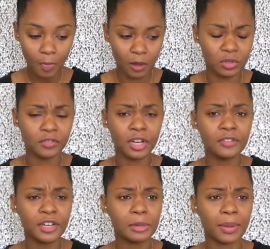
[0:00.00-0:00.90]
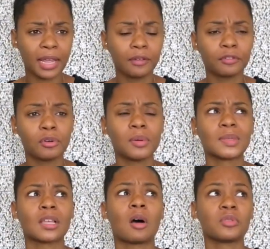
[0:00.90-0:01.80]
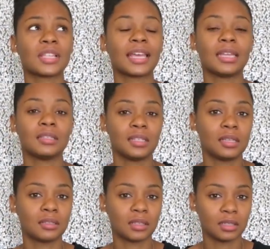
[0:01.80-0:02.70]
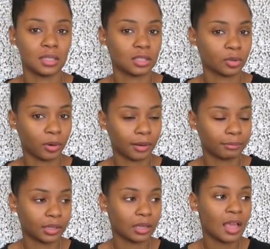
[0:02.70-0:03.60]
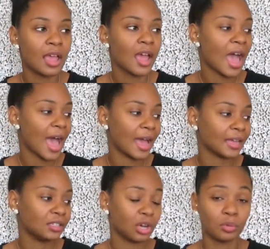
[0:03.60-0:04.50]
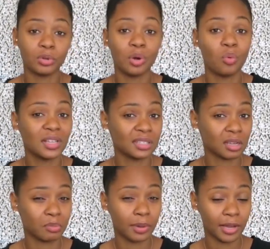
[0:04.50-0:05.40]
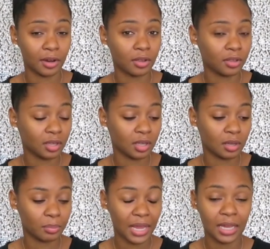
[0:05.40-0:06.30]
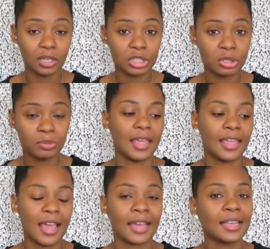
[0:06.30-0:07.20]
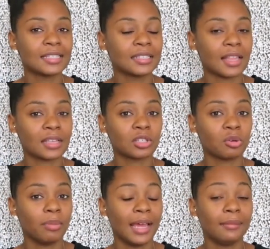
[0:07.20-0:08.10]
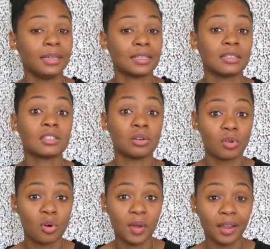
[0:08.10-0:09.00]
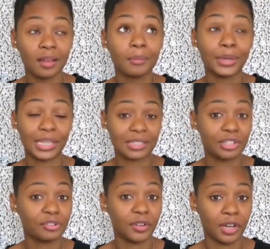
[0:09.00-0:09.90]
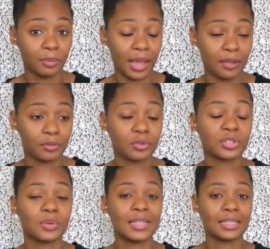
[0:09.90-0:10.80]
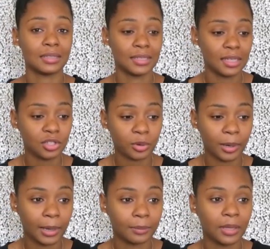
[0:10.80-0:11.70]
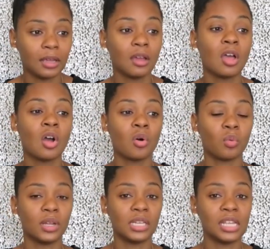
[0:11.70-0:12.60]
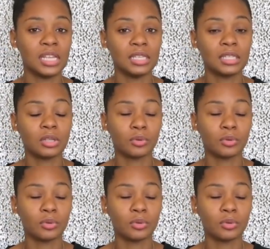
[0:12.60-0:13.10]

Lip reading: it was very, very painful. It was almost like intense cramping. I don't know what to compare the pain to. I guess it's not so bad because it's so quick, but it's still very painful. So it's intense cramping when he